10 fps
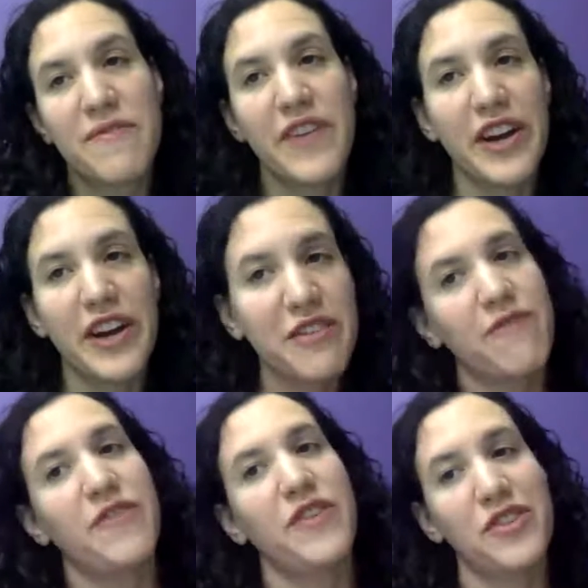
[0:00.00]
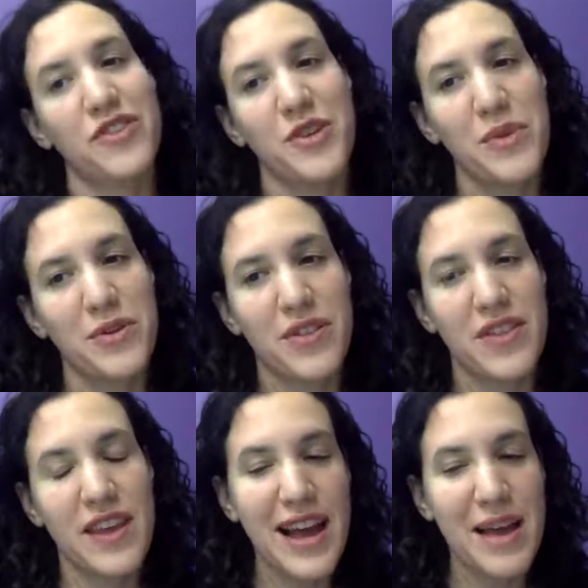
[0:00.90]
the very first computer
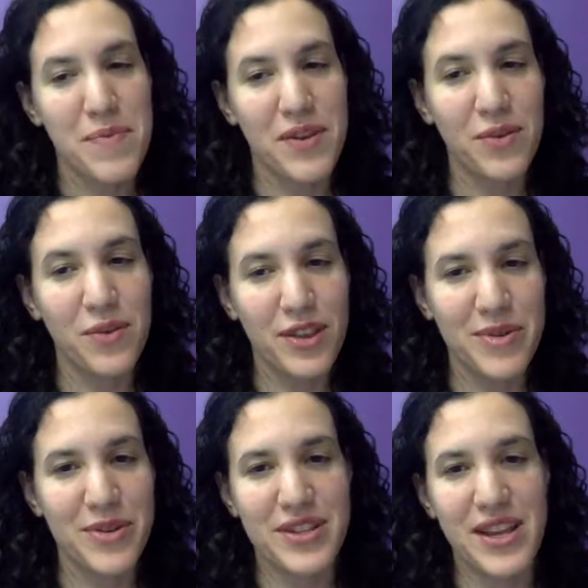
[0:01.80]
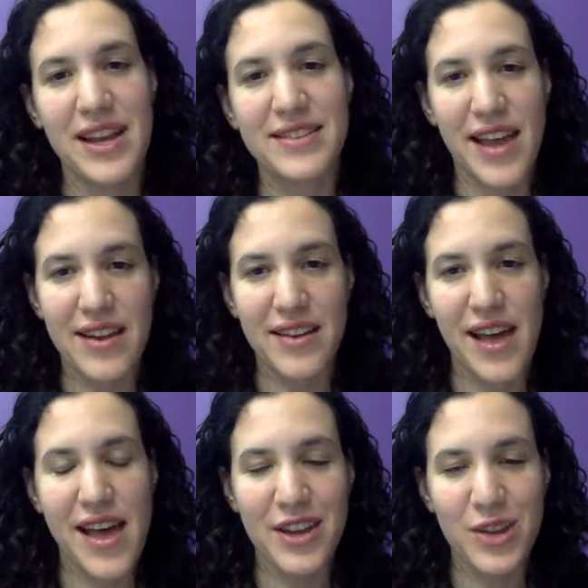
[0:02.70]
thing I built with computer science, I had a,
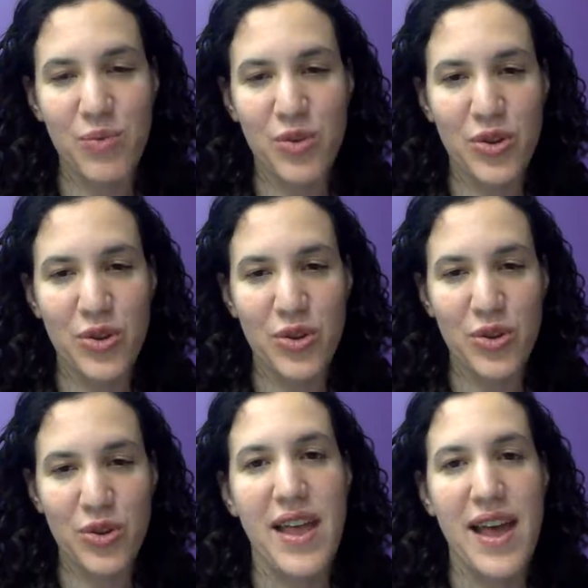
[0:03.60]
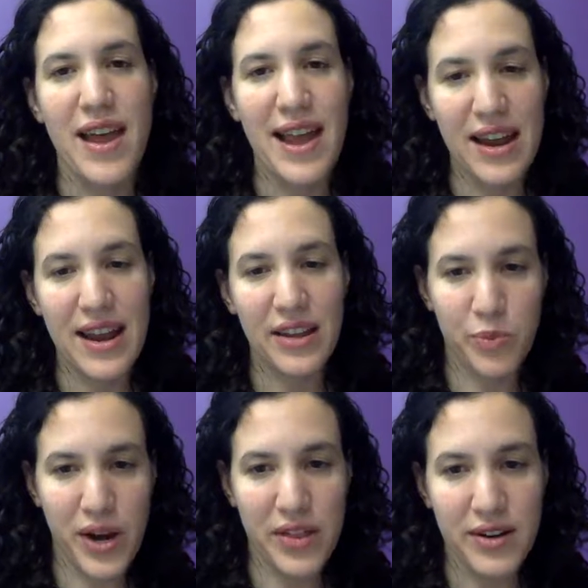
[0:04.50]
I had a computer at home, and I had a
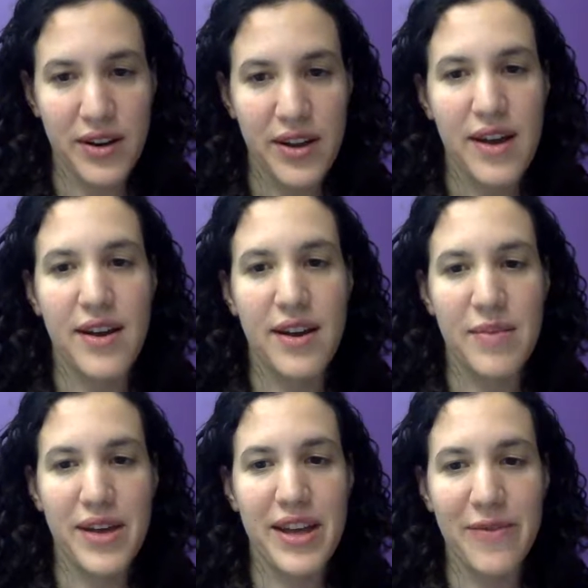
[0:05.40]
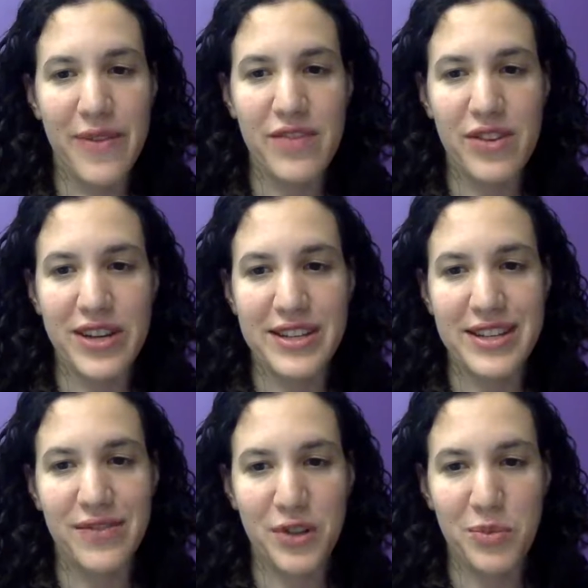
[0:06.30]
little brother. Um, and if any of you guys
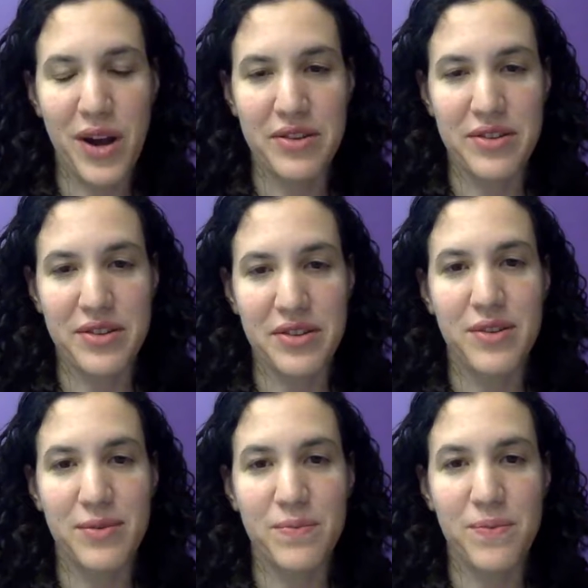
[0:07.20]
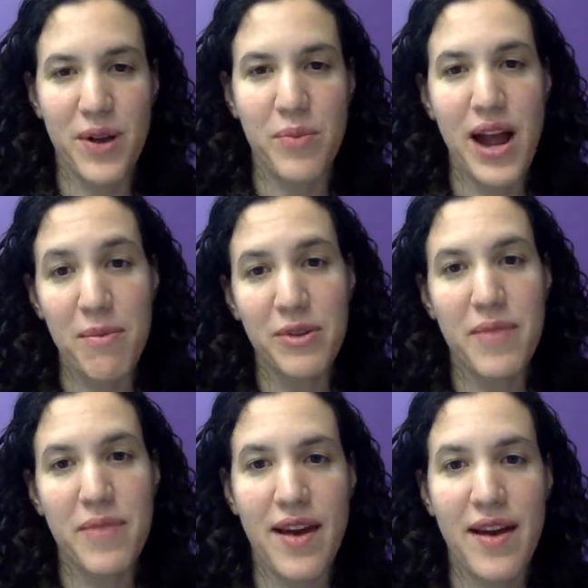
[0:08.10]
have little brothers, you know what a problem
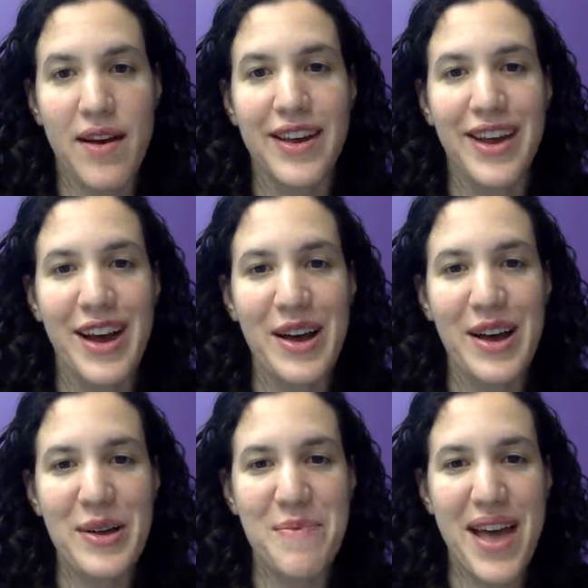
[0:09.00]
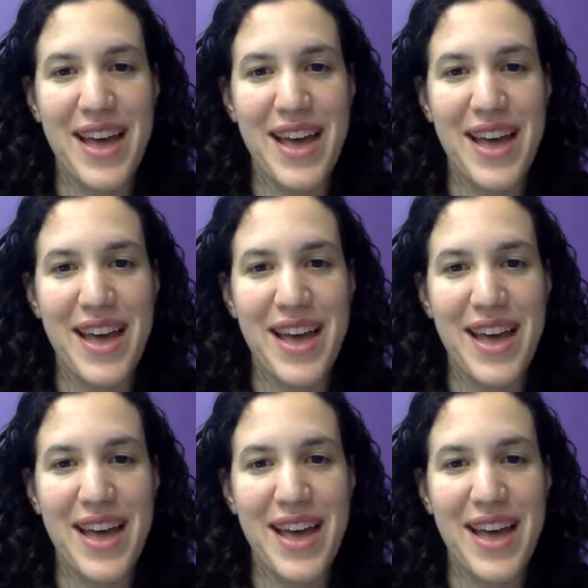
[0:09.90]
they are. Um,